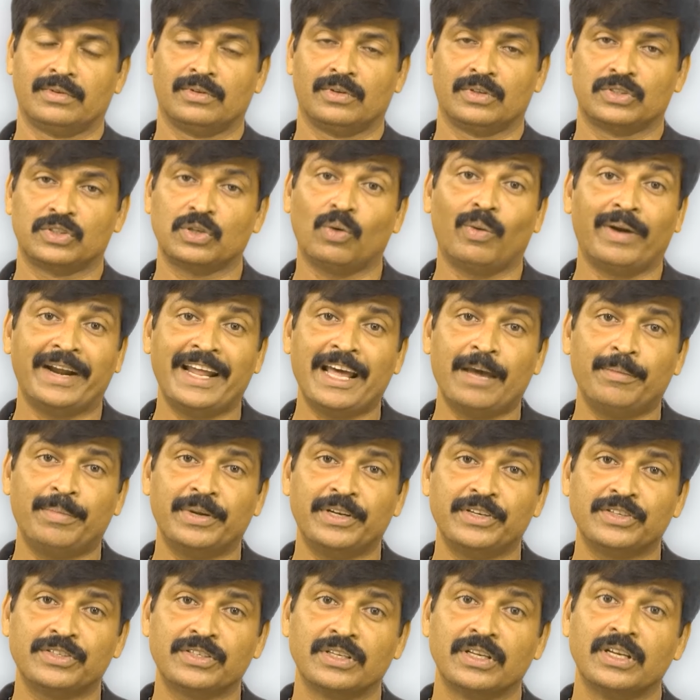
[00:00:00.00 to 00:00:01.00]
So, what
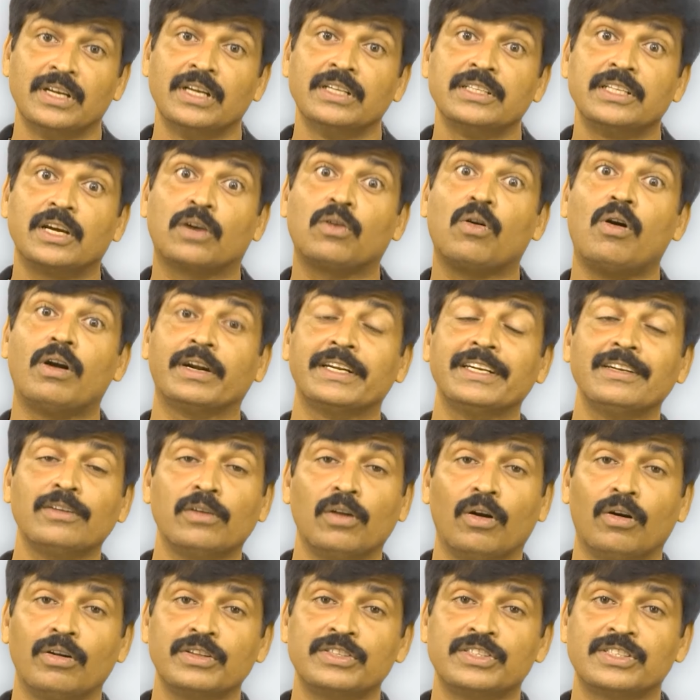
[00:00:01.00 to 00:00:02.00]
happens? The cotton
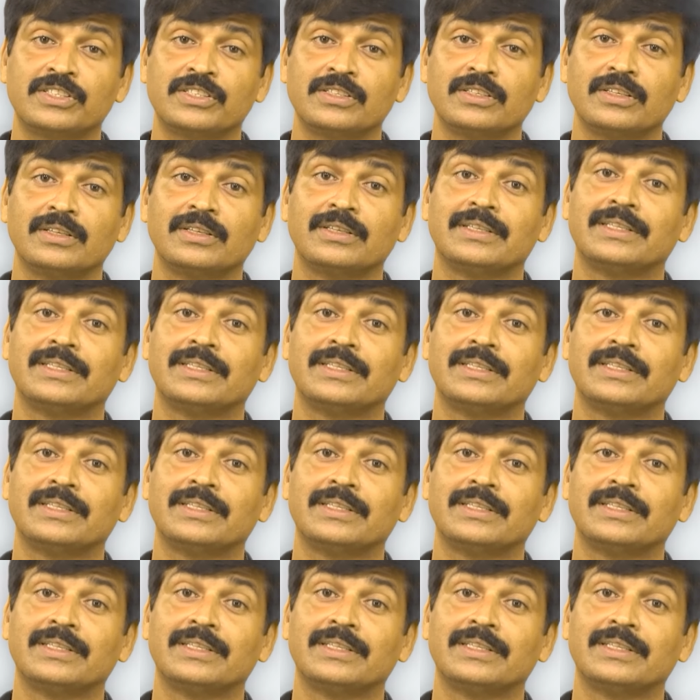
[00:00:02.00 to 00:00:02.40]
cloths